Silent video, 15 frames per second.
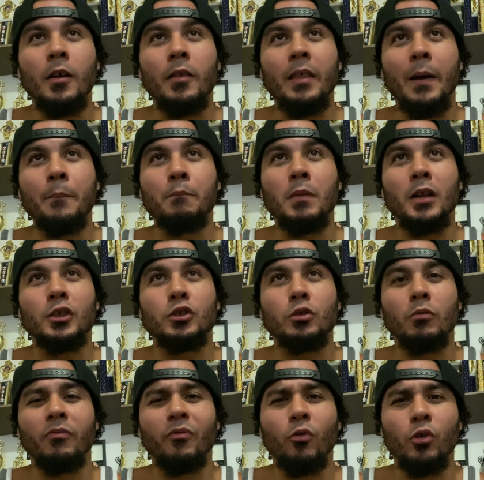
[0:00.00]
that mental
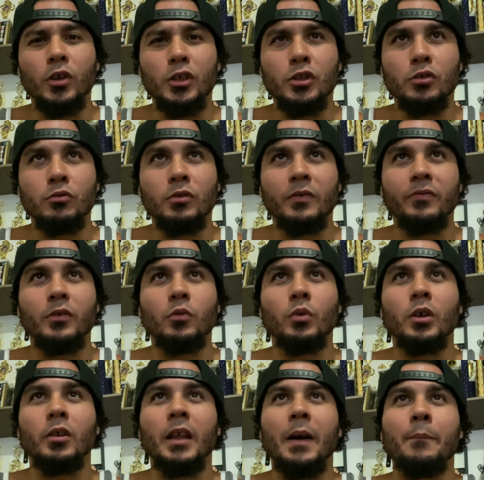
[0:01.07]
fortitude, if you
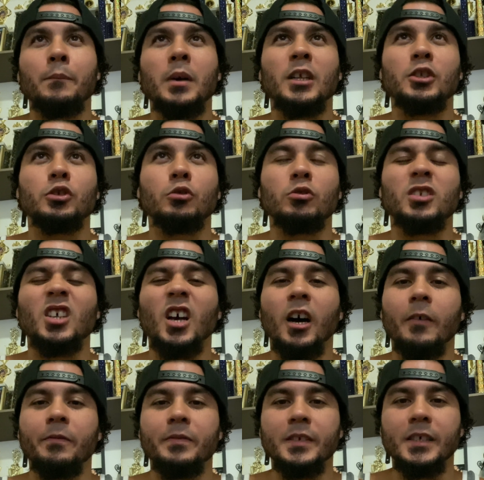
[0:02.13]
will, that mental
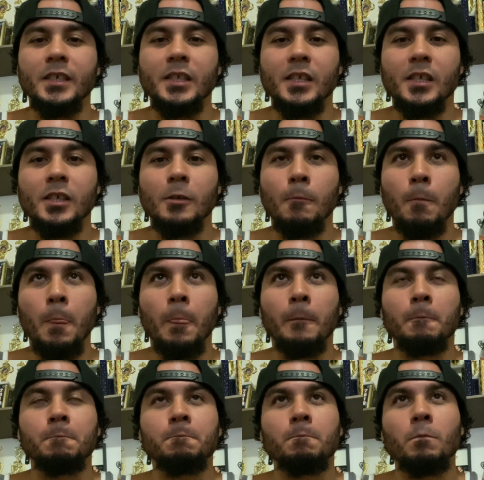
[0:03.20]
toughness,
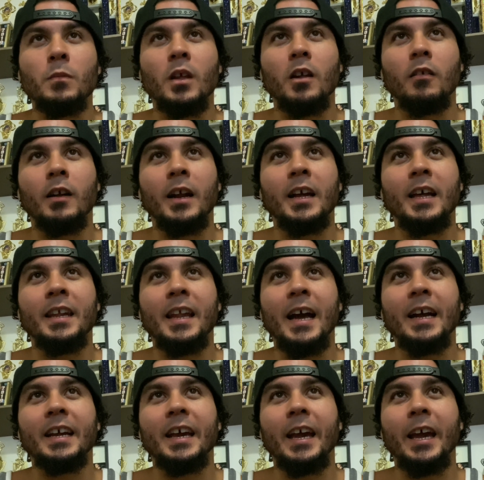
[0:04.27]
right? And that